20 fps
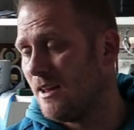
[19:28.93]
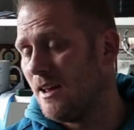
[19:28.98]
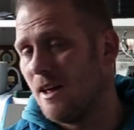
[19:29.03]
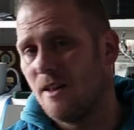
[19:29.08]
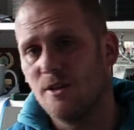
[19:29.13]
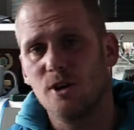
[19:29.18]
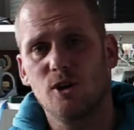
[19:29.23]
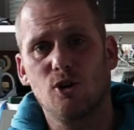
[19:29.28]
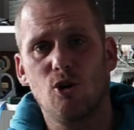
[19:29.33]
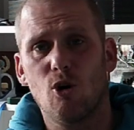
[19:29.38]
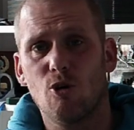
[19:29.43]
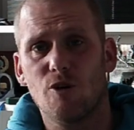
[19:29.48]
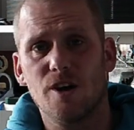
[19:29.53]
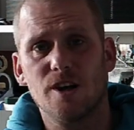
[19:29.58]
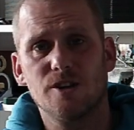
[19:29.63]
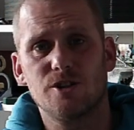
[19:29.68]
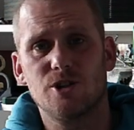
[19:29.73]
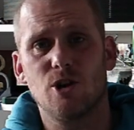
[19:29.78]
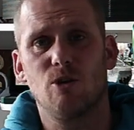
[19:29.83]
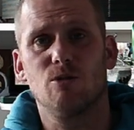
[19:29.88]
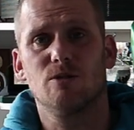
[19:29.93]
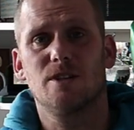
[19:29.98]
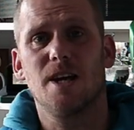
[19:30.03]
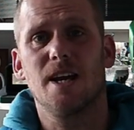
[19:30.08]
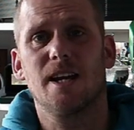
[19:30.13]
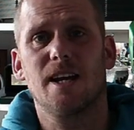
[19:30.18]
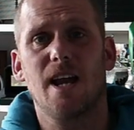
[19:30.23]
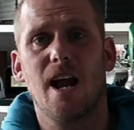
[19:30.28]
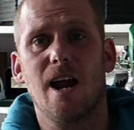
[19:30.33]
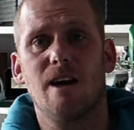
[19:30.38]
the couriers don't
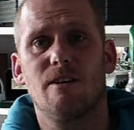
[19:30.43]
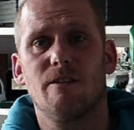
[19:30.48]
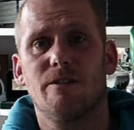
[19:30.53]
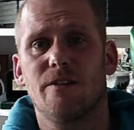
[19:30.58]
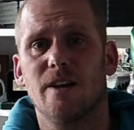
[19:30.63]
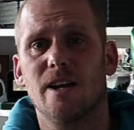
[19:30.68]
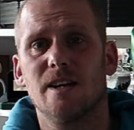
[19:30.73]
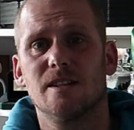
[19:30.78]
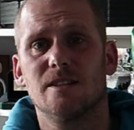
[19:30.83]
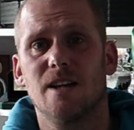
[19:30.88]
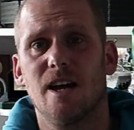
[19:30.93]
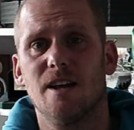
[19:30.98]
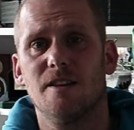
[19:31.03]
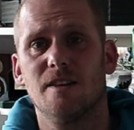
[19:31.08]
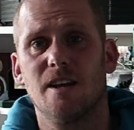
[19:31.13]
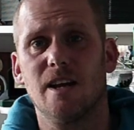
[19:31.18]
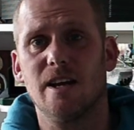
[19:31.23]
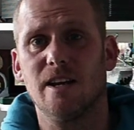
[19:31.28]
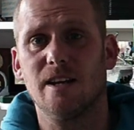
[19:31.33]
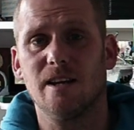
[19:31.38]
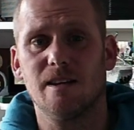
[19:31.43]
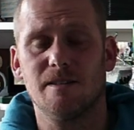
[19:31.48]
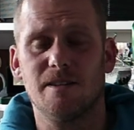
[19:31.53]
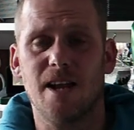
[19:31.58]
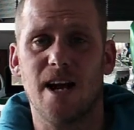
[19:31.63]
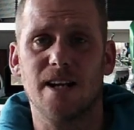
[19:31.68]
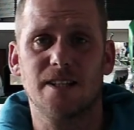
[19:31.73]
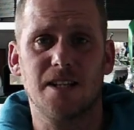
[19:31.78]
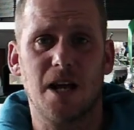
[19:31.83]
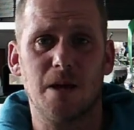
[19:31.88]
take care of things and the
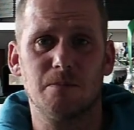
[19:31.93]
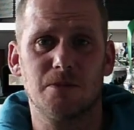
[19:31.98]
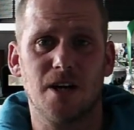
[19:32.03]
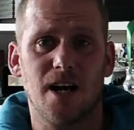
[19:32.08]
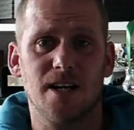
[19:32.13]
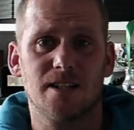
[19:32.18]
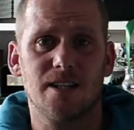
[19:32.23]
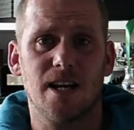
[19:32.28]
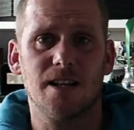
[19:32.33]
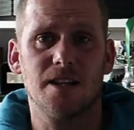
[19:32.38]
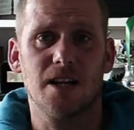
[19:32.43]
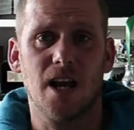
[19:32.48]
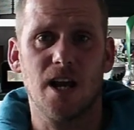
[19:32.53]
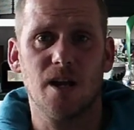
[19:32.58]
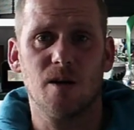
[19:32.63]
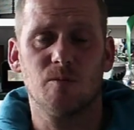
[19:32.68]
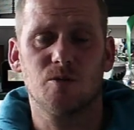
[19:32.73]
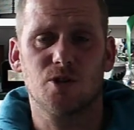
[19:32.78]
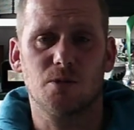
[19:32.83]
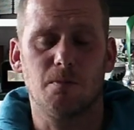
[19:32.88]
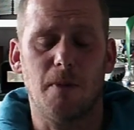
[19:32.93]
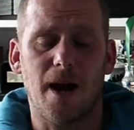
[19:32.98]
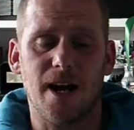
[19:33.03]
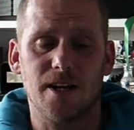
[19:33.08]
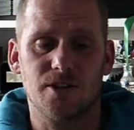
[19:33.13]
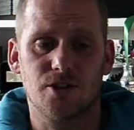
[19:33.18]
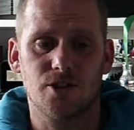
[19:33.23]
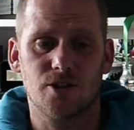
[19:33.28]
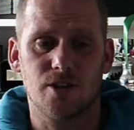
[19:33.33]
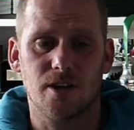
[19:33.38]
nine times out of ten they end up
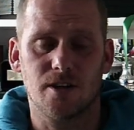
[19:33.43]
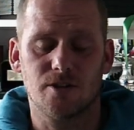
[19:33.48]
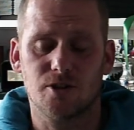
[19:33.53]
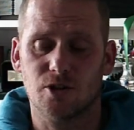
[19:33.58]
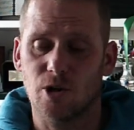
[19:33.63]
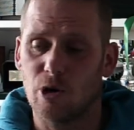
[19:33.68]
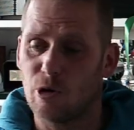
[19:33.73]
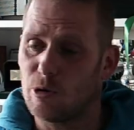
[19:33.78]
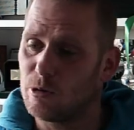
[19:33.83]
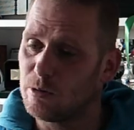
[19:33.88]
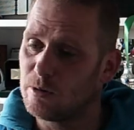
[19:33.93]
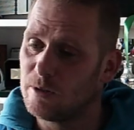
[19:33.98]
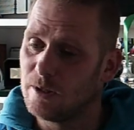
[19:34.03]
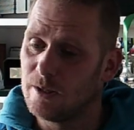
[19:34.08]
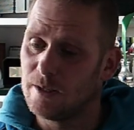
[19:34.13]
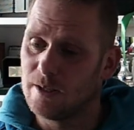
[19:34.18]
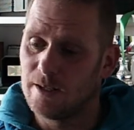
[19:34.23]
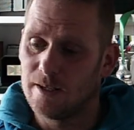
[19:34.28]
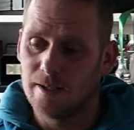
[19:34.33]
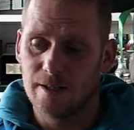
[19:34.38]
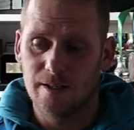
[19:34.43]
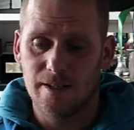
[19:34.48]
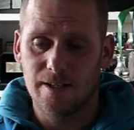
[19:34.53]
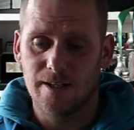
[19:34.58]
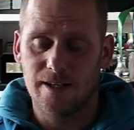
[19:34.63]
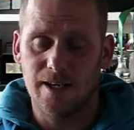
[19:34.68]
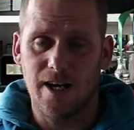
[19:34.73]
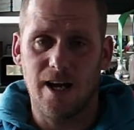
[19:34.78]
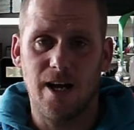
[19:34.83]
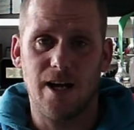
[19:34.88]
smashed so
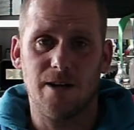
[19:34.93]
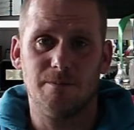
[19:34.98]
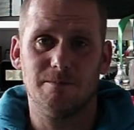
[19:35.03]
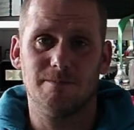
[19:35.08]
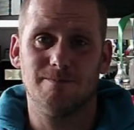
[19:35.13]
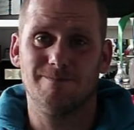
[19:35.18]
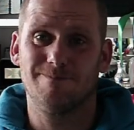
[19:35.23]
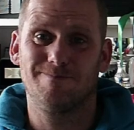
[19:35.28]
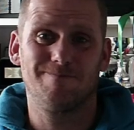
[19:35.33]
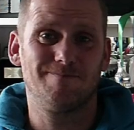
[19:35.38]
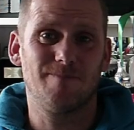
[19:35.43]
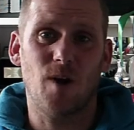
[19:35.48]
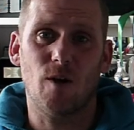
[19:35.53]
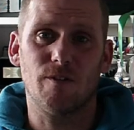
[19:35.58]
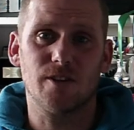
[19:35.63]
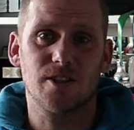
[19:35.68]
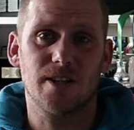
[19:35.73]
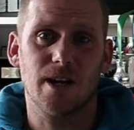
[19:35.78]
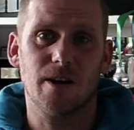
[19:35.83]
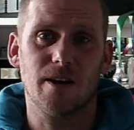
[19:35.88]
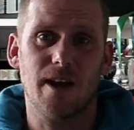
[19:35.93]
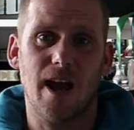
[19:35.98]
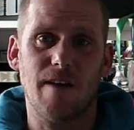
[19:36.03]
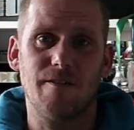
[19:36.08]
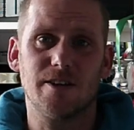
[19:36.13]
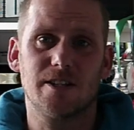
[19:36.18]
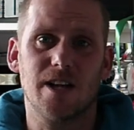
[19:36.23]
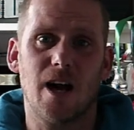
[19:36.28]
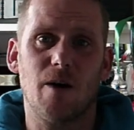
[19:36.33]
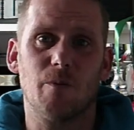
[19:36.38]
um, obviously every
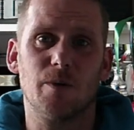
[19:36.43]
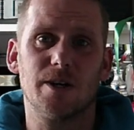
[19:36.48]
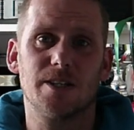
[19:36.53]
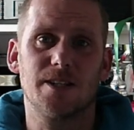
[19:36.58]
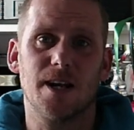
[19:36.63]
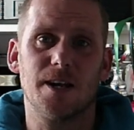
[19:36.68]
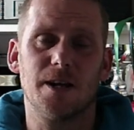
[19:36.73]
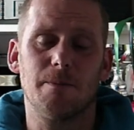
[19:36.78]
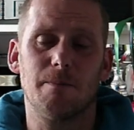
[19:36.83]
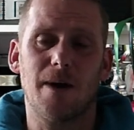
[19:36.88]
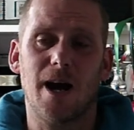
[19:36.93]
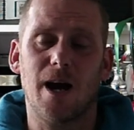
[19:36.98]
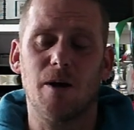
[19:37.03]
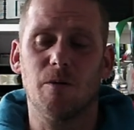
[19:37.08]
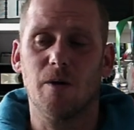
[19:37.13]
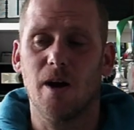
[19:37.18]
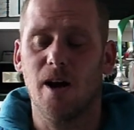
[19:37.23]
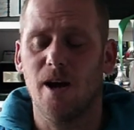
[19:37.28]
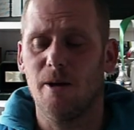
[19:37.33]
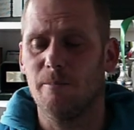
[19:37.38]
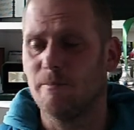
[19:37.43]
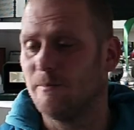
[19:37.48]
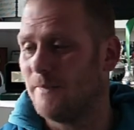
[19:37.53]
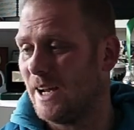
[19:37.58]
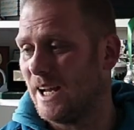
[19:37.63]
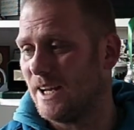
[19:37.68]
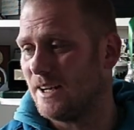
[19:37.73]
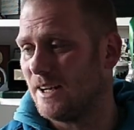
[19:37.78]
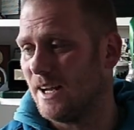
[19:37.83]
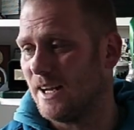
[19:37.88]
time we send them out um,
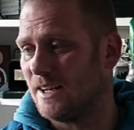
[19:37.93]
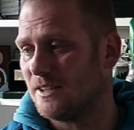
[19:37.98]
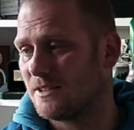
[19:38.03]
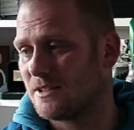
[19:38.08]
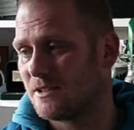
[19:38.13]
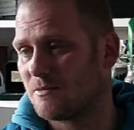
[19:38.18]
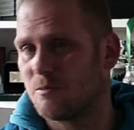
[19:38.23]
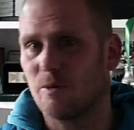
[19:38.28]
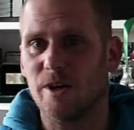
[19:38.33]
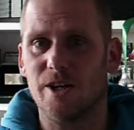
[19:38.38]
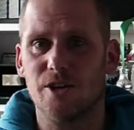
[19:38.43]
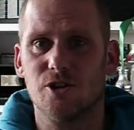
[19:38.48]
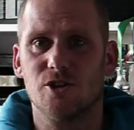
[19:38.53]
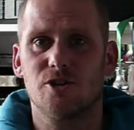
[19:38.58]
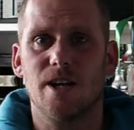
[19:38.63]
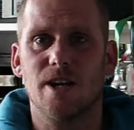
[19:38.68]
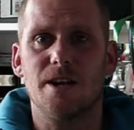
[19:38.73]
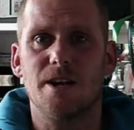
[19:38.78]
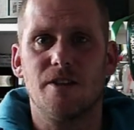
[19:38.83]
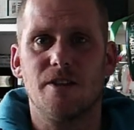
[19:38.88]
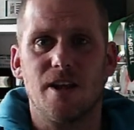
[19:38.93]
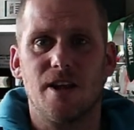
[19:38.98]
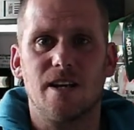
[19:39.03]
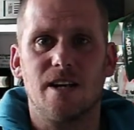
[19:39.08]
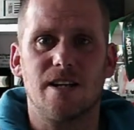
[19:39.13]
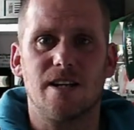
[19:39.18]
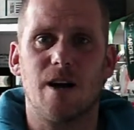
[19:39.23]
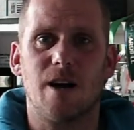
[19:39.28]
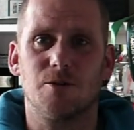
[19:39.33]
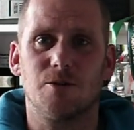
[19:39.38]
it, it's we're just sending
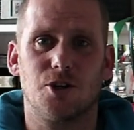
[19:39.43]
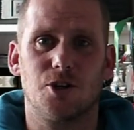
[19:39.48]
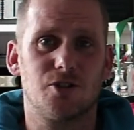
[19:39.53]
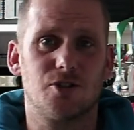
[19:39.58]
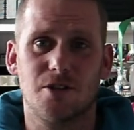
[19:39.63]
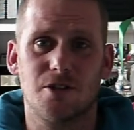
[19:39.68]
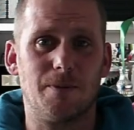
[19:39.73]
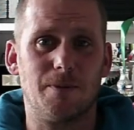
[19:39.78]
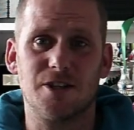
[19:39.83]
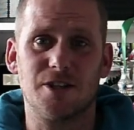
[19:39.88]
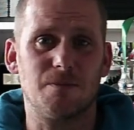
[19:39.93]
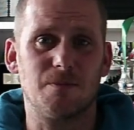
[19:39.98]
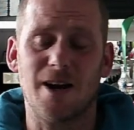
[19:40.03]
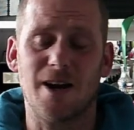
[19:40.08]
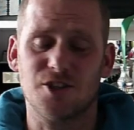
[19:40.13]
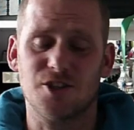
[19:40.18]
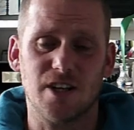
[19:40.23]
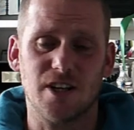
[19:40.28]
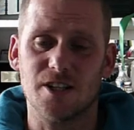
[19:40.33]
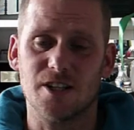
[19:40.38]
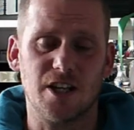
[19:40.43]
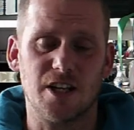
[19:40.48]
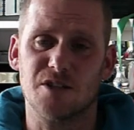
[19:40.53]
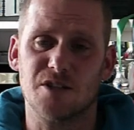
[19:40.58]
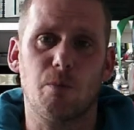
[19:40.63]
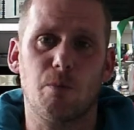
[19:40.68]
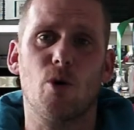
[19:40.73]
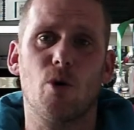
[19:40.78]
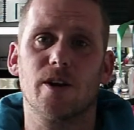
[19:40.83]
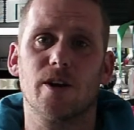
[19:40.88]
things out just to be smashed and it, it's
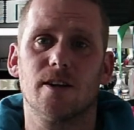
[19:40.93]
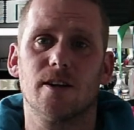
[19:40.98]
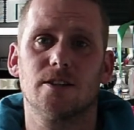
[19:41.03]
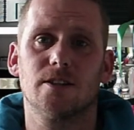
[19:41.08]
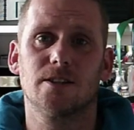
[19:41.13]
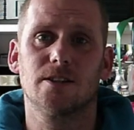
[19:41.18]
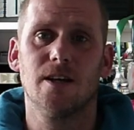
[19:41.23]
pointless